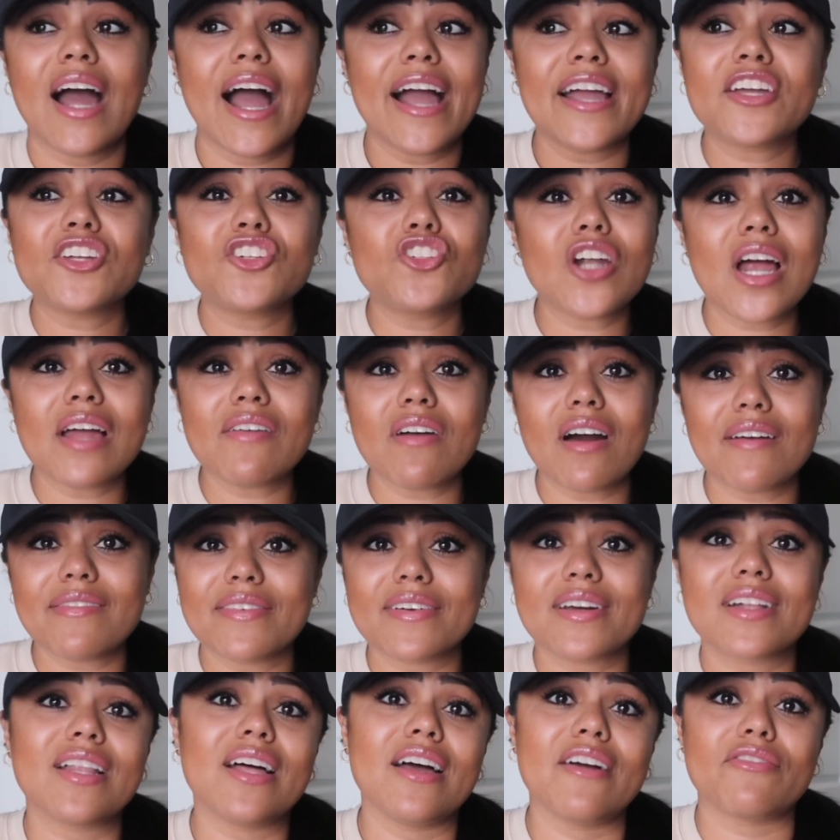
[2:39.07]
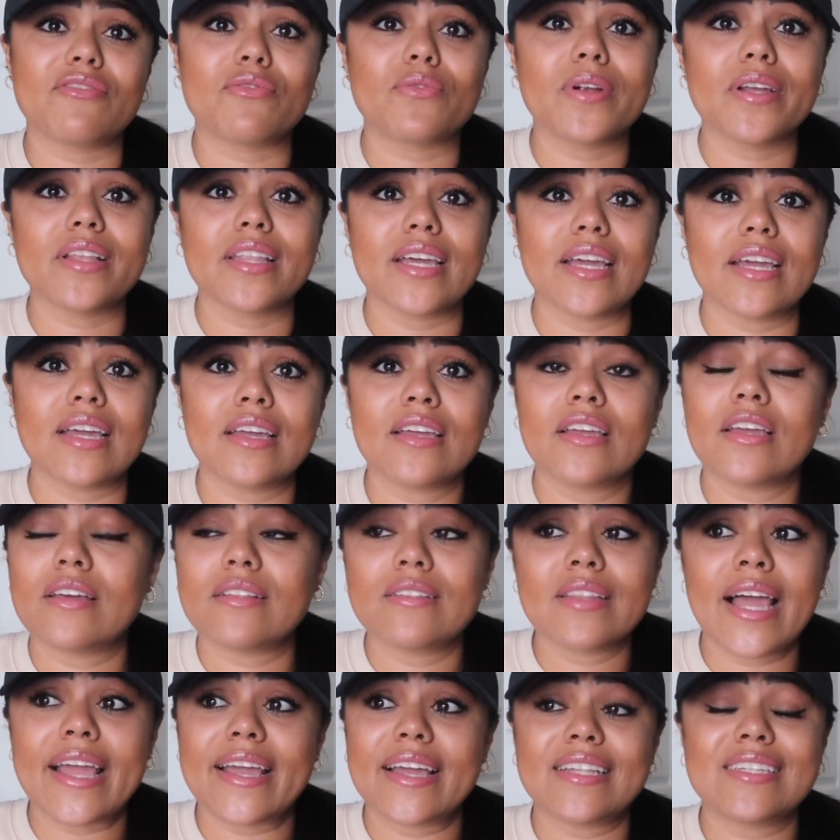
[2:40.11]
I could drive off a cliff, really.
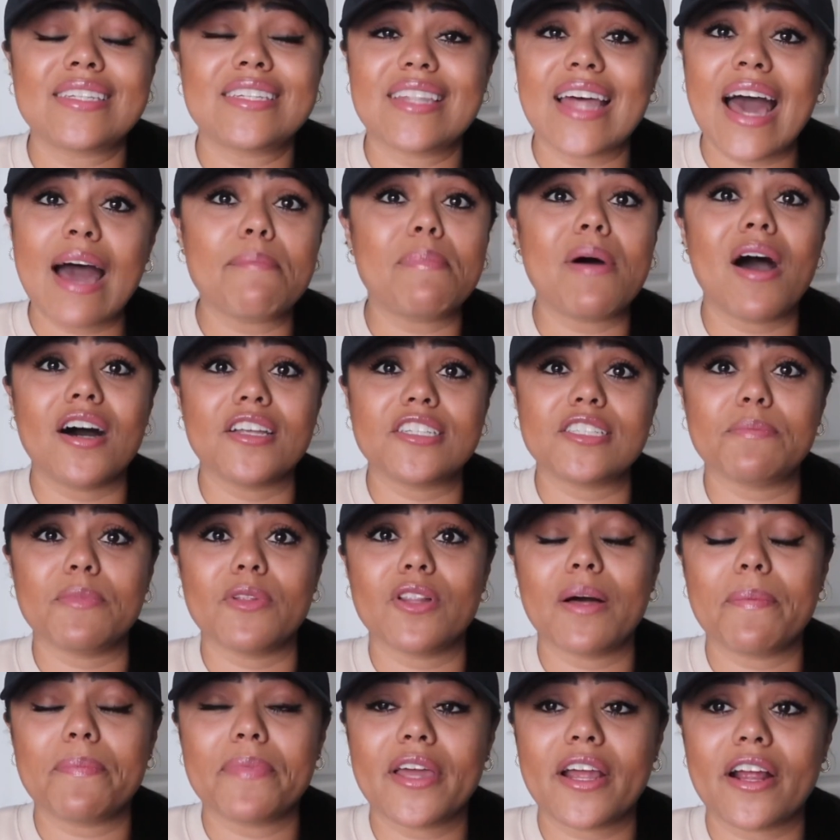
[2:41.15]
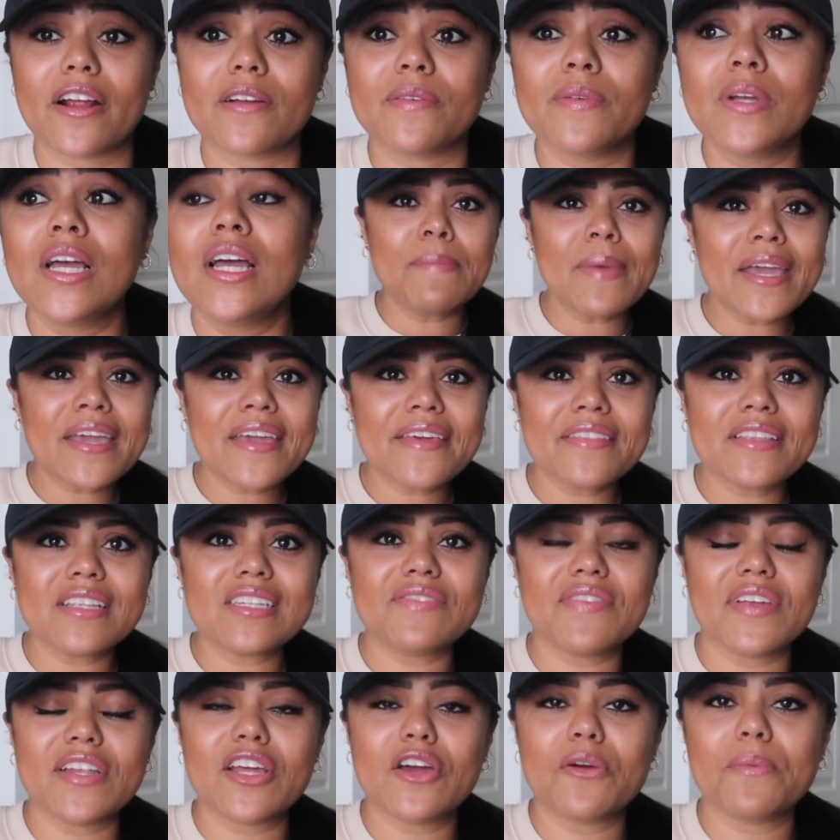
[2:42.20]
Like, it's that possible up there. I'm making this
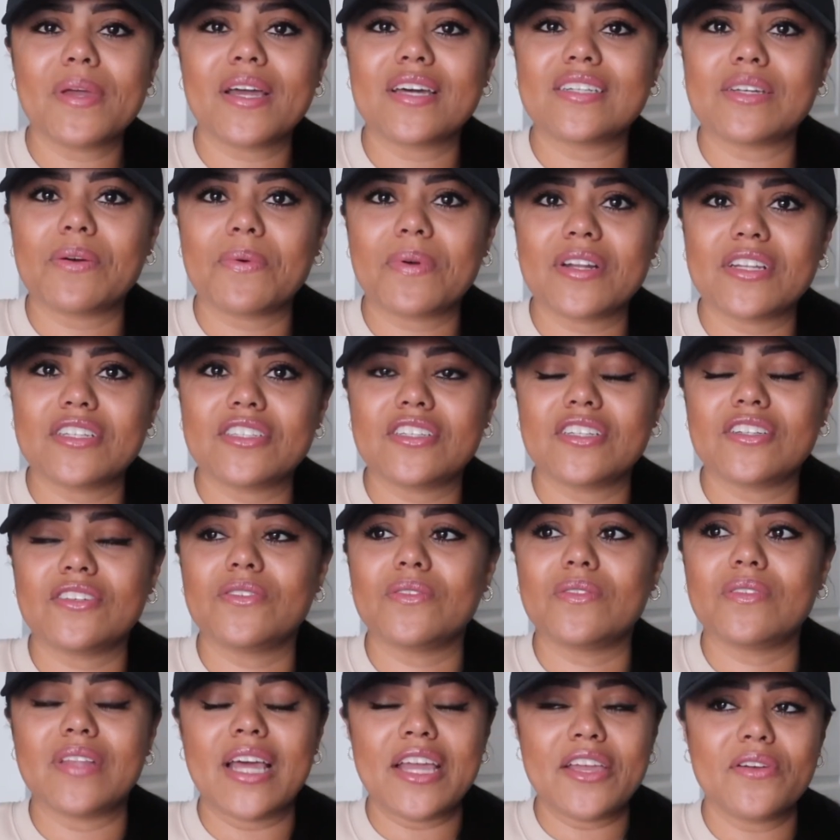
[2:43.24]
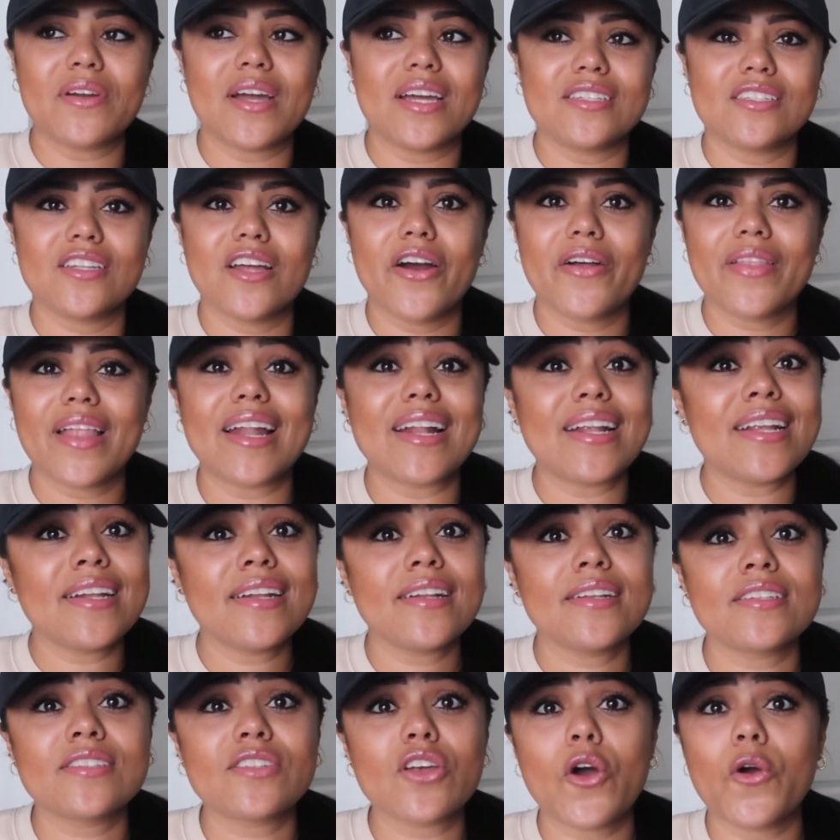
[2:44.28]
video because I wanted to let you guys know that
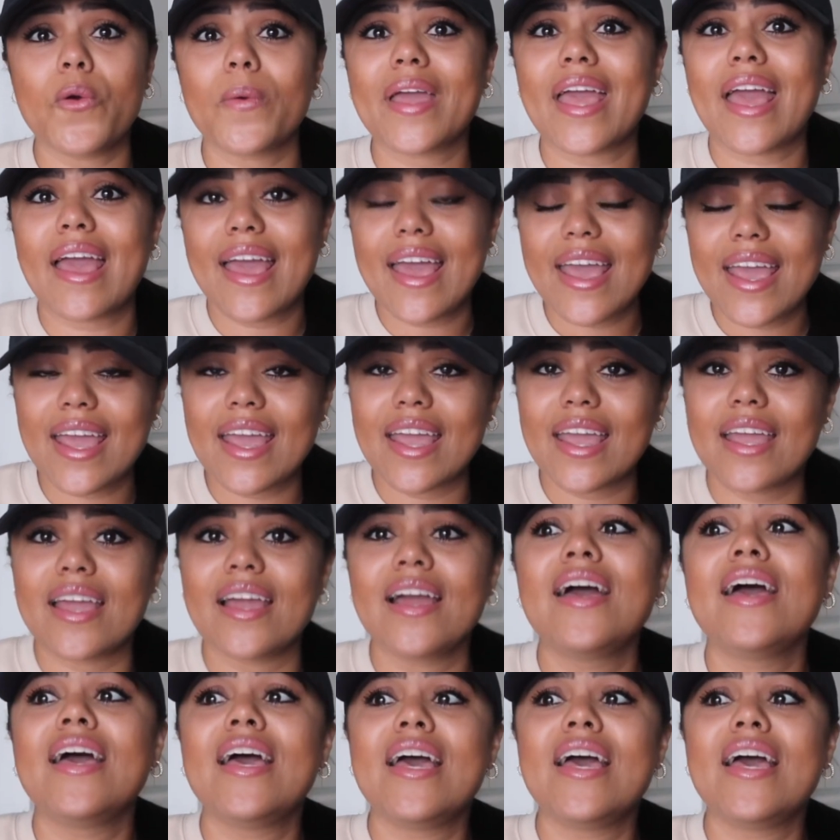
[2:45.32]
it is okay